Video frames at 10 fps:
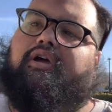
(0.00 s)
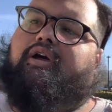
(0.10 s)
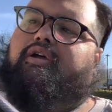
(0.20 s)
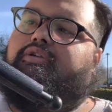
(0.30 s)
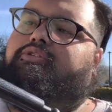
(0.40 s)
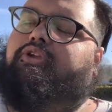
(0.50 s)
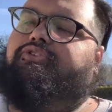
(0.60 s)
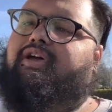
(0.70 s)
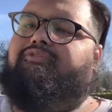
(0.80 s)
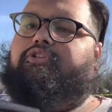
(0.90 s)
Uh,
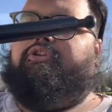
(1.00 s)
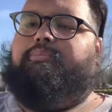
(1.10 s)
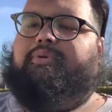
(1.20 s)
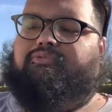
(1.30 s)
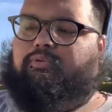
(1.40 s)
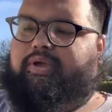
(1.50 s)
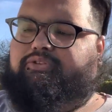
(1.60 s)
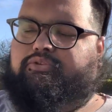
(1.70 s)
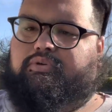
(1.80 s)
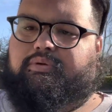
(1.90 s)
does have a little bit of weight
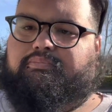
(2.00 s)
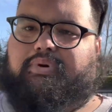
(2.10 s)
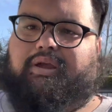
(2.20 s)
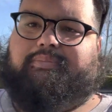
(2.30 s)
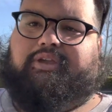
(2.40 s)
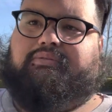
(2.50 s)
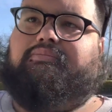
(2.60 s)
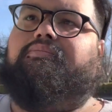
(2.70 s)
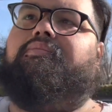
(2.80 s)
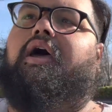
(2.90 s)
to it, but I mean,
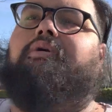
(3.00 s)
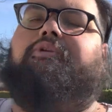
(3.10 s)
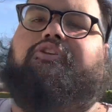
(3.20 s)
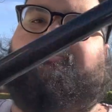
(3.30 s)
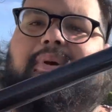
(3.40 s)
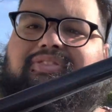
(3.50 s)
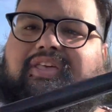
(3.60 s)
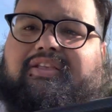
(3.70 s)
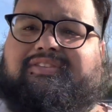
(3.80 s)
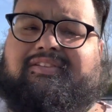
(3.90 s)
I would expect
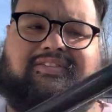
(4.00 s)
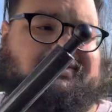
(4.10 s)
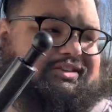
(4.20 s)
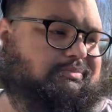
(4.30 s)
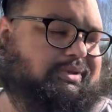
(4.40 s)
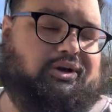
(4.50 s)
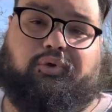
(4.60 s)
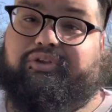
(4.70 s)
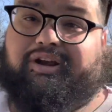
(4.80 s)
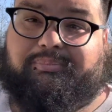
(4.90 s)
that since it's going to be
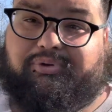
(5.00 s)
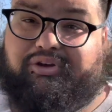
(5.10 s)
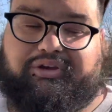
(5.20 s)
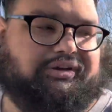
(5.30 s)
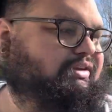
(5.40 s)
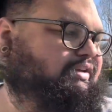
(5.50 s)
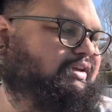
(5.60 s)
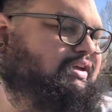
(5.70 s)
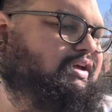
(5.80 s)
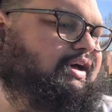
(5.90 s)
holding up a hood.
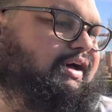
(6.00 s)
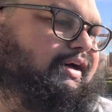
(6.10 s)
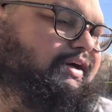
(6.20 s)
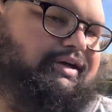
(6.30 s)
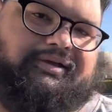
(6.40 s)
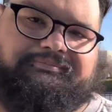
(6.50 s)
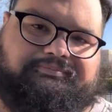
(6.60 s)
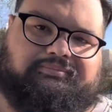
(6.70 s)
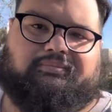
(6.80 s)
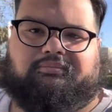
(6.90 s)
Um,
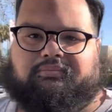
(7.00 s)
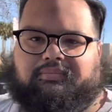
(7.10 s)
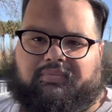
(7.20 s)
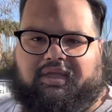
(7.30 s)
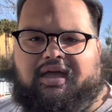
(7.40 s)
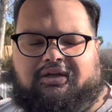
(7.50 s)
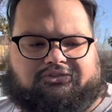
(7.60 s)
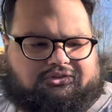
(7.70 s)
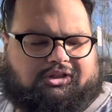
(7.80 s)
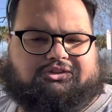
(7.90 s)
yeah,
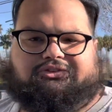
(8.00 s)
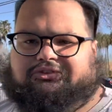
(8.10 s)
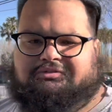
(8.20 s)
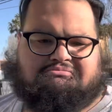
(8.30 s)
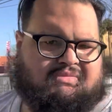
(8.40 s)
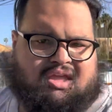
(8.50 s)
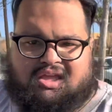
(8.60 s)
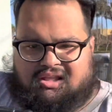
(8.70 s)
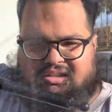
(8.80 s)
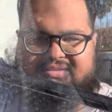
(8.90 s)
so let's
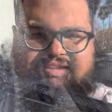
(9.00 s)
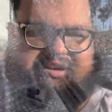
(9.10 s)
let's get